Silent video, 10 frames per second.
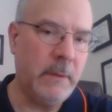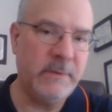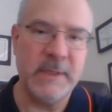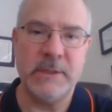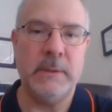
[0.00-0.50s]

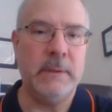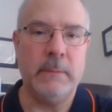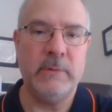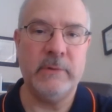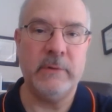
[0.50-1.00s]
essentially
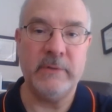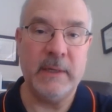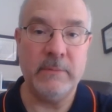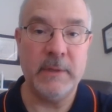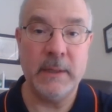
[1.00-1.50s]
almost the
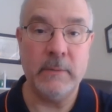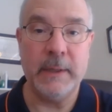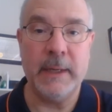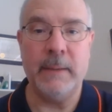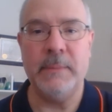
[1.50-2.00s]
same thing would
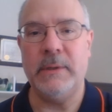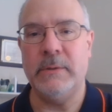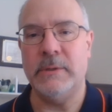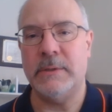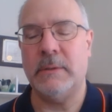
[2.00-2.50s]
happen. You
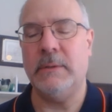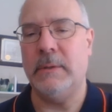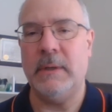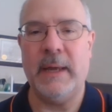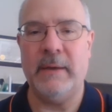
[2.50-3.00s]
just
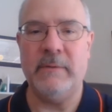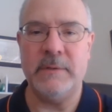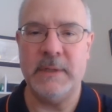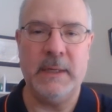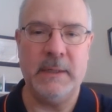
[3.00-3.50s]
couldn't have a
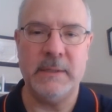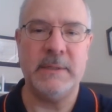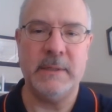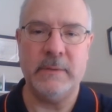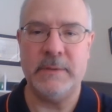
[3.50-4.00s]
state
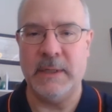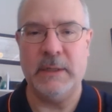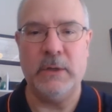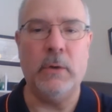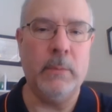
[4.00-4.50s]
necessarily
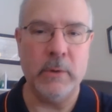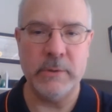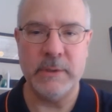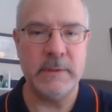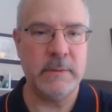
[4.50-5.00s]
saying no
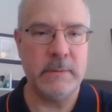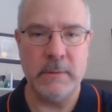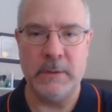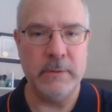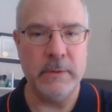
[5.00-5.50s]
abortions
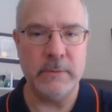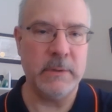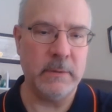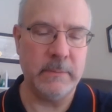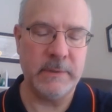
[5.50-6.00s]
under no
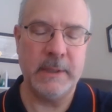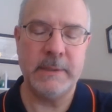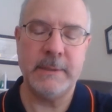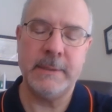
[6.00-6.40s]
circumstance.